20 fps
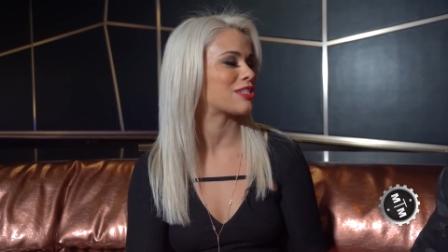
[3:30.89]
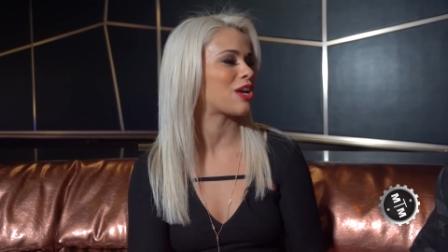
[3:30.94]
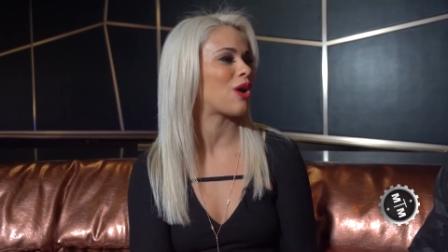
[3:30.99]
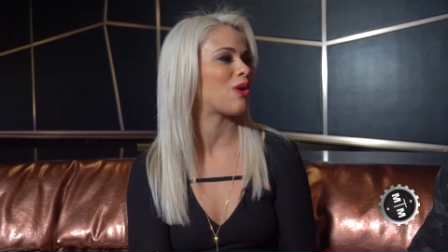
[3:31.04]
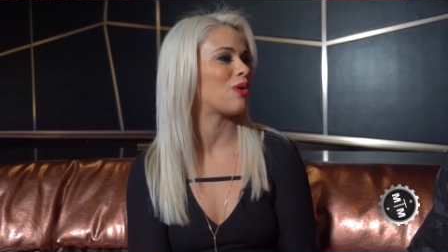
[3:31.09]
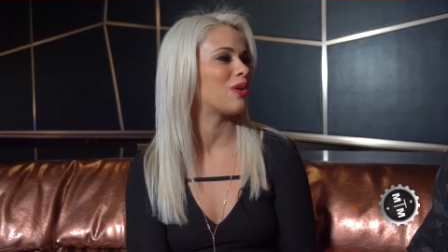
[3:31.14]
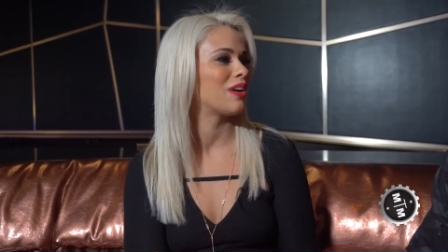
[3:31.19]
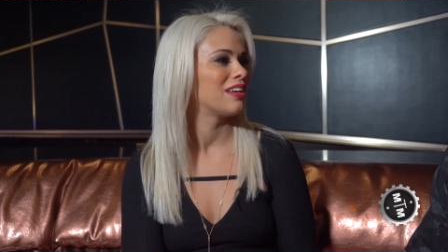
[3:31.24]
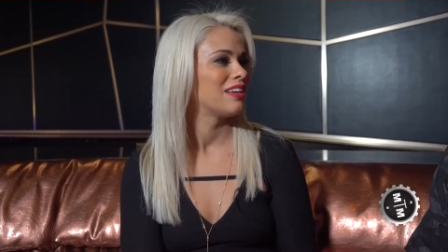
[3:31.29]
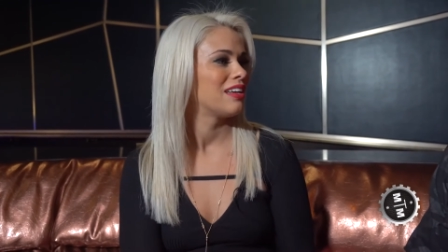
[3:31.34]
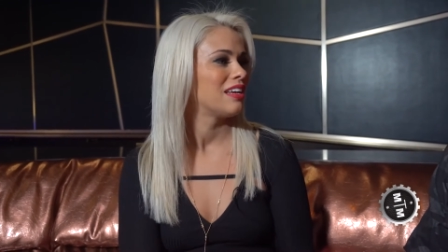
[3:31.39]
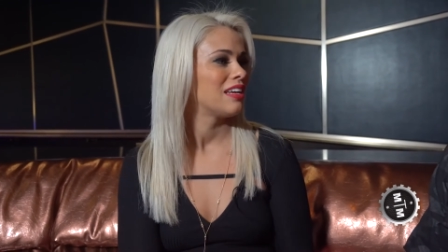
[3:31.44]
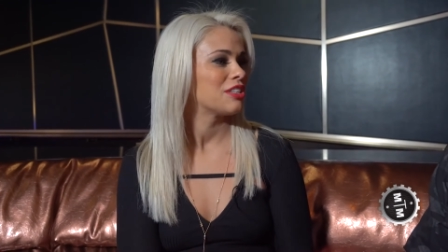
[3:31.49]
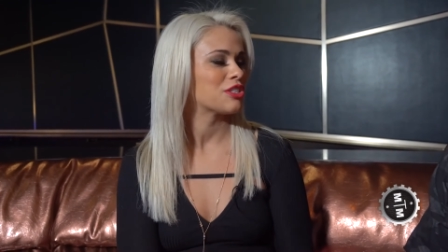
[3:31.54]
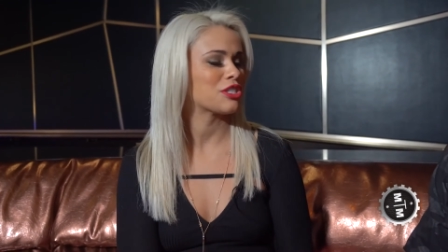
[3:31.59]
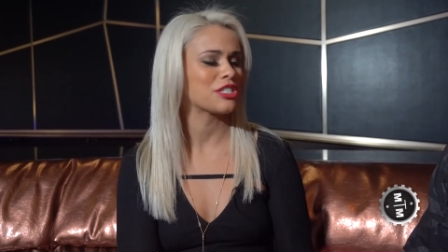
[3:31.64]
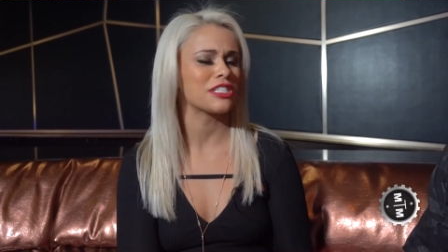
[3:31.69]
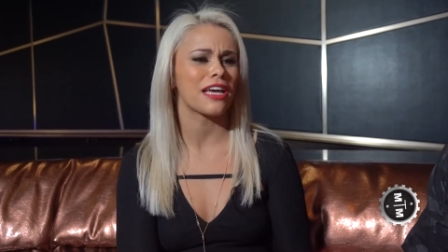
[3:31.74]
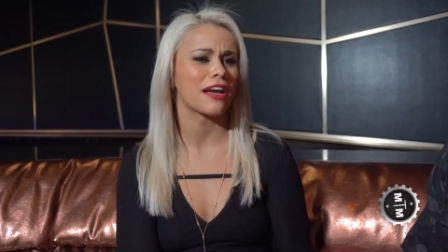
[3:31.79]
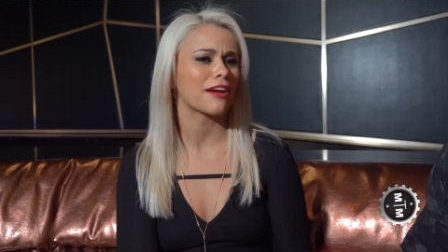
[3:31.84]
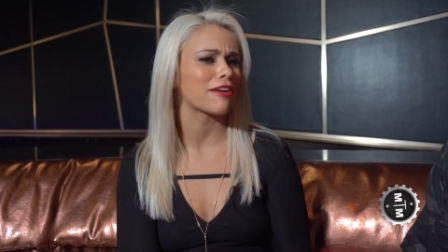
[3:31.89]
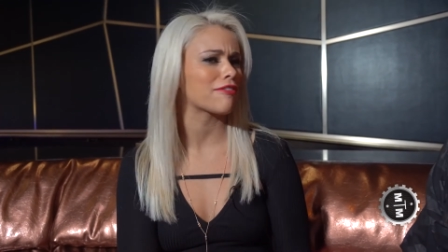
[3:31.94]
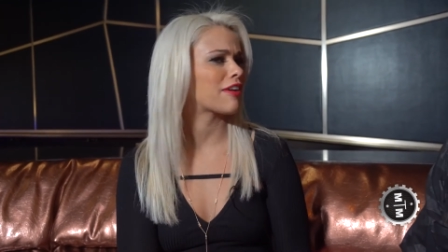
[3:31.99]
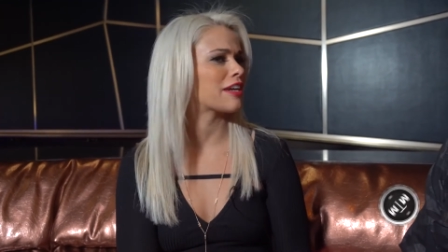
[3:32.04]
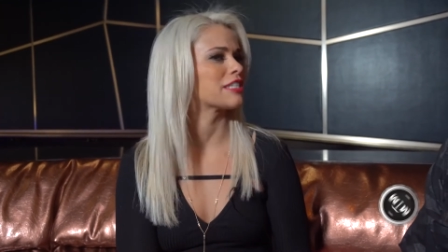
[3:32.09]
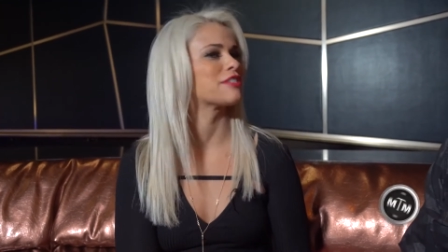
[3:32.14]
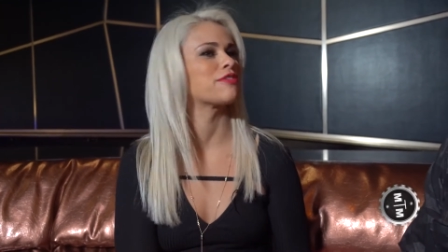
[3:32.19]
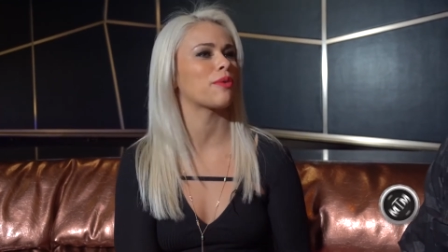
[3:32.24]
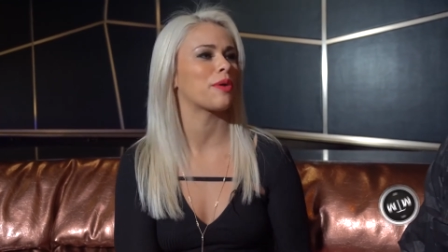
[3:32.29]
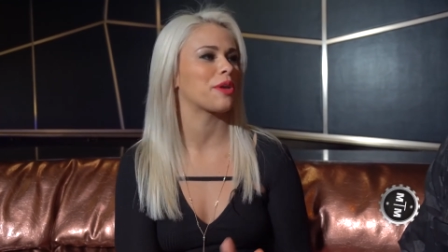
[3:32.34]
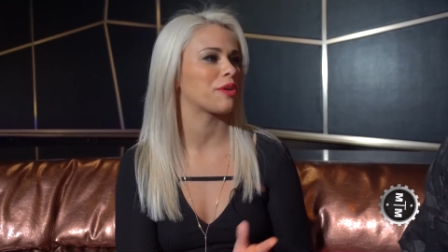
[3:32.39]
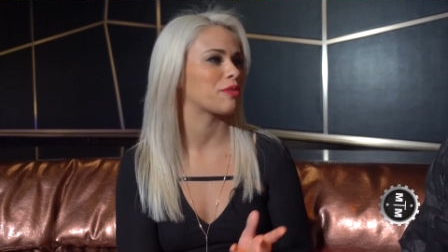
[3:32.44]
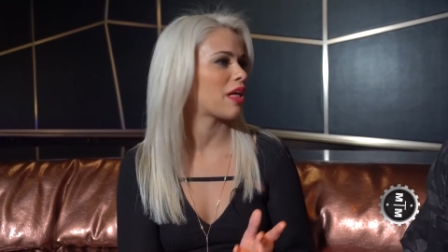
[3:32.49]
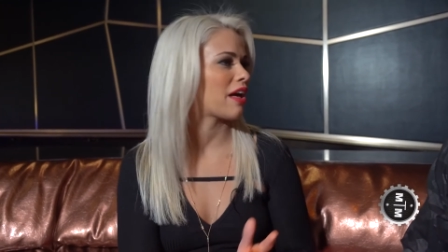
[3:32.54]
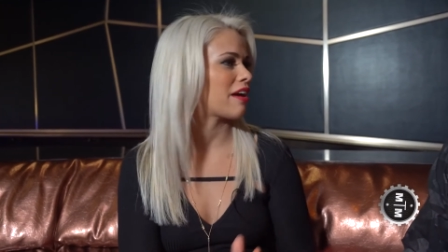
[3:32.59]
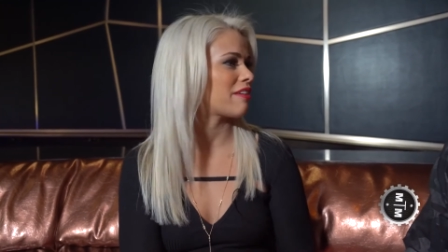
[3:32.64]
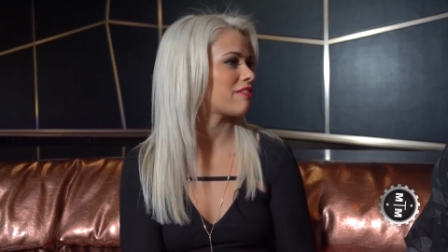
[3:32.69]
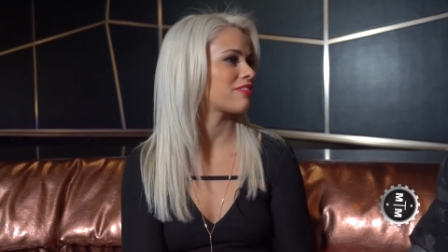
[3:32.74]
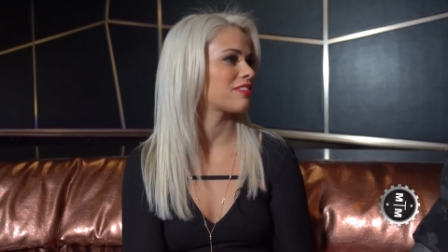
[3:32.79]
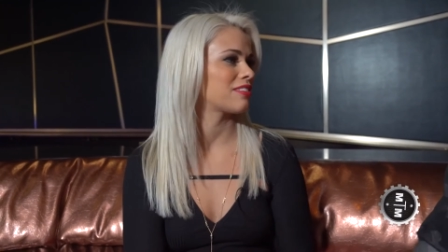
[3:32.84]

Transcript: so just sacrifice for what you love.